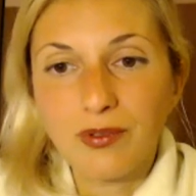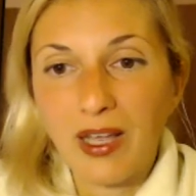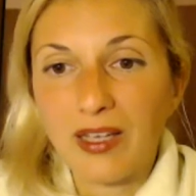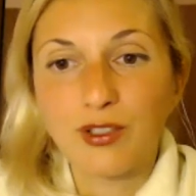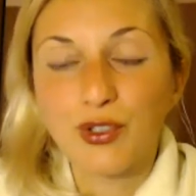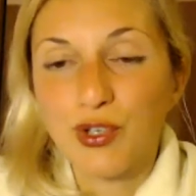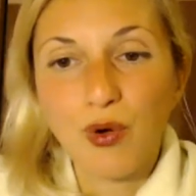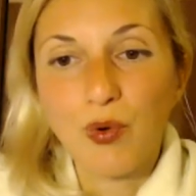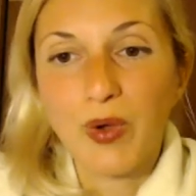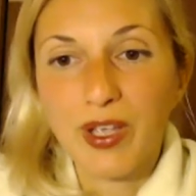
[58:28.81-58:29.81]
Like there's
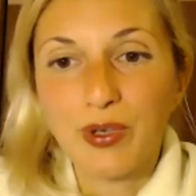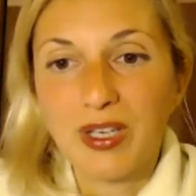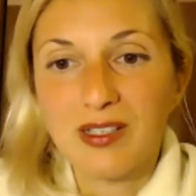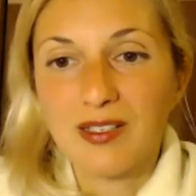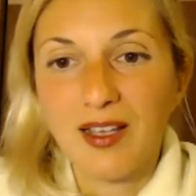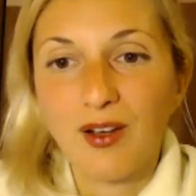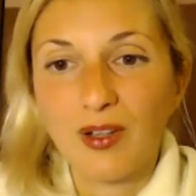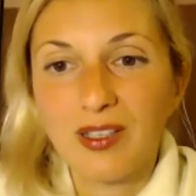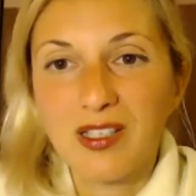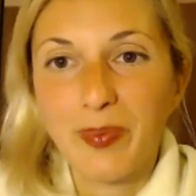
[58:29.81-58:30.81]
no way you can stay
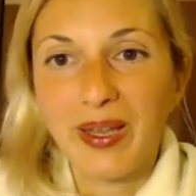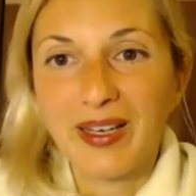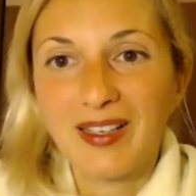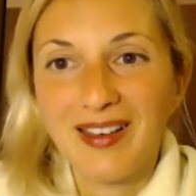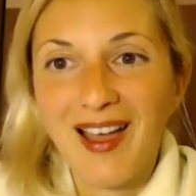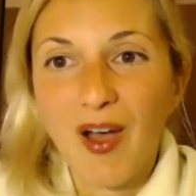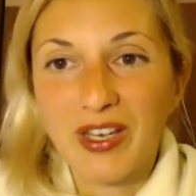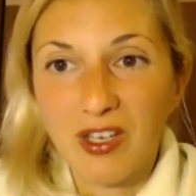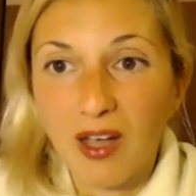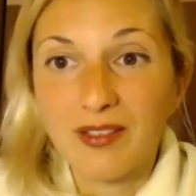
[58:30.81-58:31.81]
on this planet now
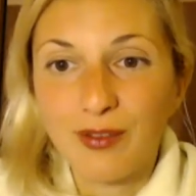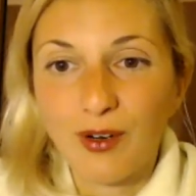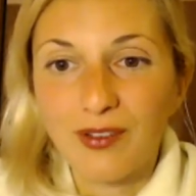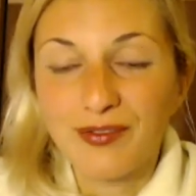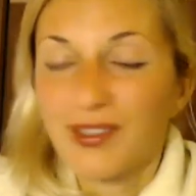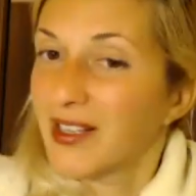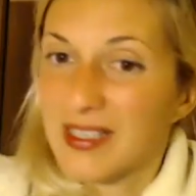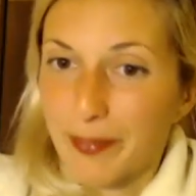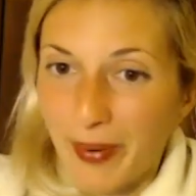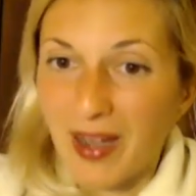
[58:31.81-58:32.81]
and not evolve. It's
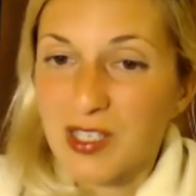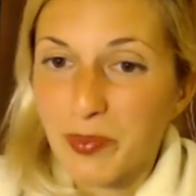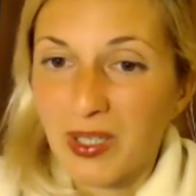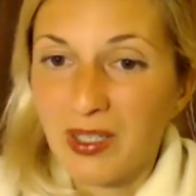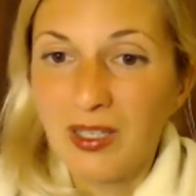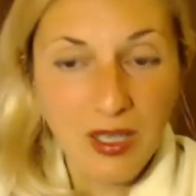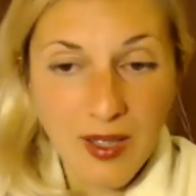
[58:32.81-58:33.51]
impossible.